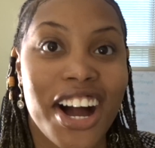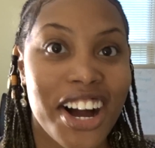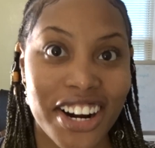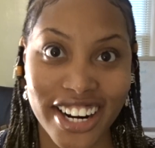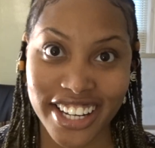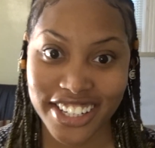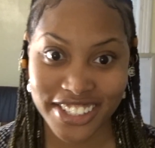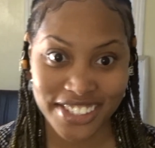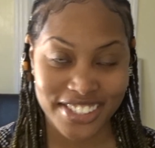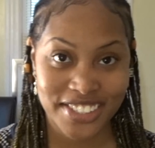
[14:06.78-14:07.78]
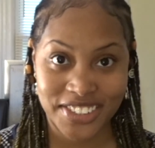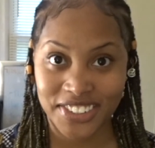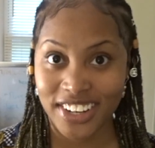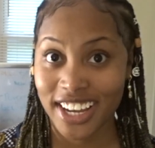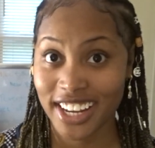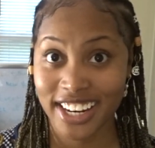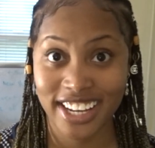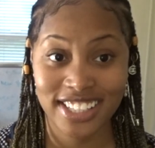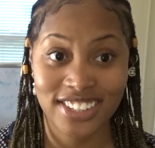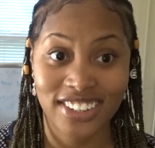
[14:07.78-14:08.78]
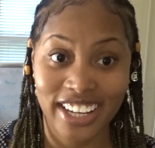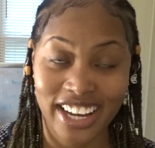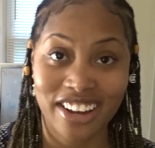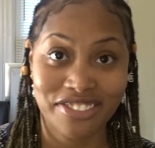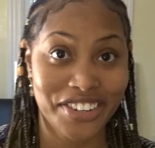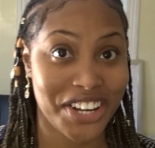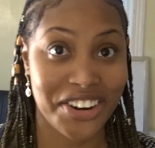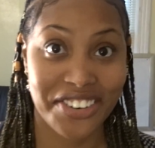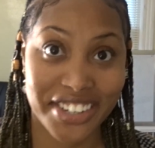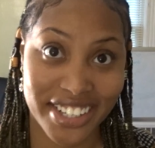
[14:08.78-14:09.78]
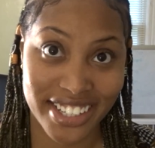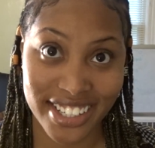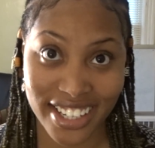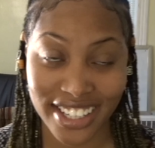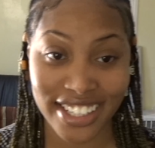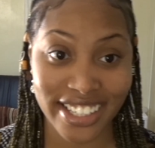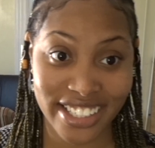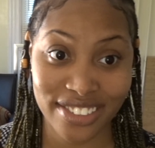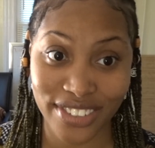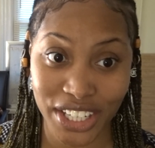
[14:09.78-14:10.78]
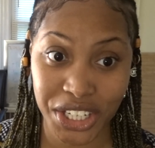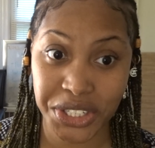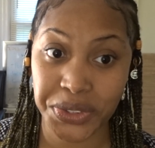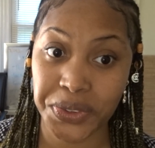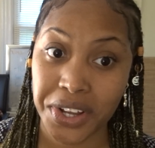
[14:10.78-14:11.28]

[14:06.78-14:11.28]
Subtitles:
Alright y'all, so that's all I got for y'all in this video.